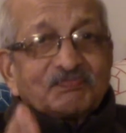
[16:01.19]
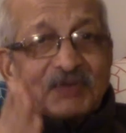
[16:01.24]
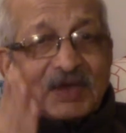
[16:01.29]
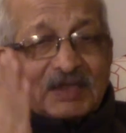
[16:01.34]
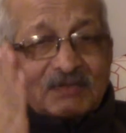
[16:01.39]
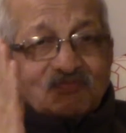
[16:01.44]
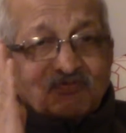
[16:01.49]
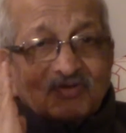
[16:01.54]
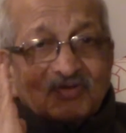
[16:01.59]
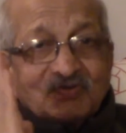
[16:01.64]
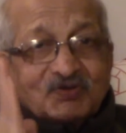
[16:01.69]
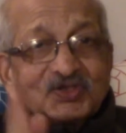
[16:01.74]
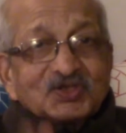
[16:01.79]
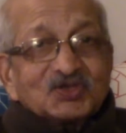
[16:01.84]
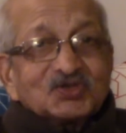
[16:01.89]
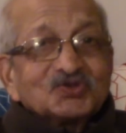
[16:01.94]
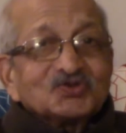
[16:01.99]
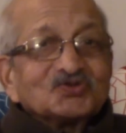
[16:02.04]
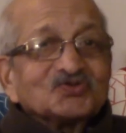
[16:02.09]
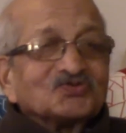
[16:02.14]
faithful with
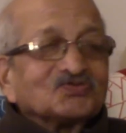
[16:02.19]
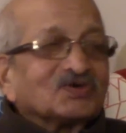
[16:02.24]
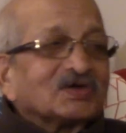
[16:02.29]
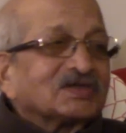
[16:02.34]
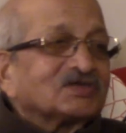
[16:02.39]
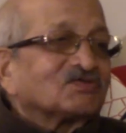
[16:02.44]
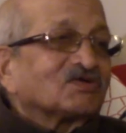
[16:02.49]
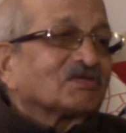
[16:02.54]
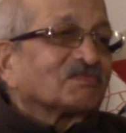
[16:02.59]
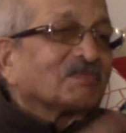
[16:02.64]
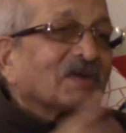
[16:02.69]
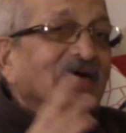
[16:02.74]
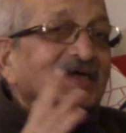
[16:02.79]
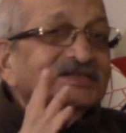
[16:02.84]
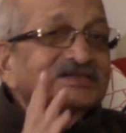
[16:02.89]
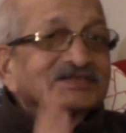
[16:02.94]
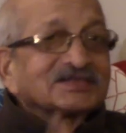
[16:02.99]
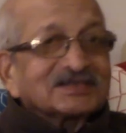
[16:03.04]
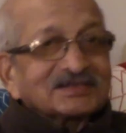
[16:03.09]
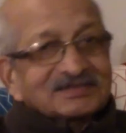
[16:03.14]
you and your
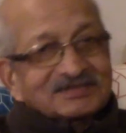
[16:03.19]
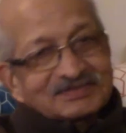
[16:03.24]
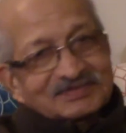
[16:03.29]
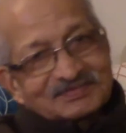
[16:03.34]
masters.